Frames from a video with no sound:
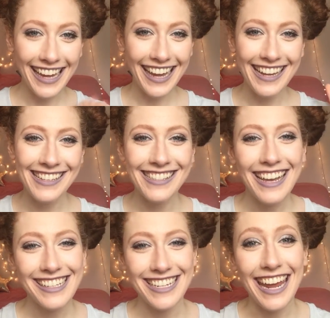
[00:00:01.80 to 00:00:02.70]
Hi guys,
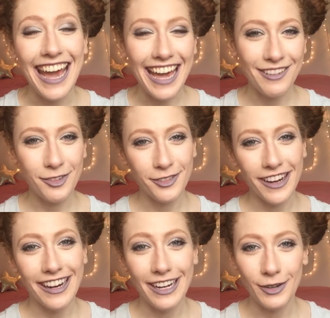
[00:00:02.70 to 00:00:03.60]
today I have a
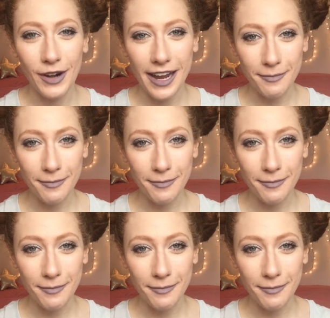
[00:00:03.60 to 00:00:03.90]
very gray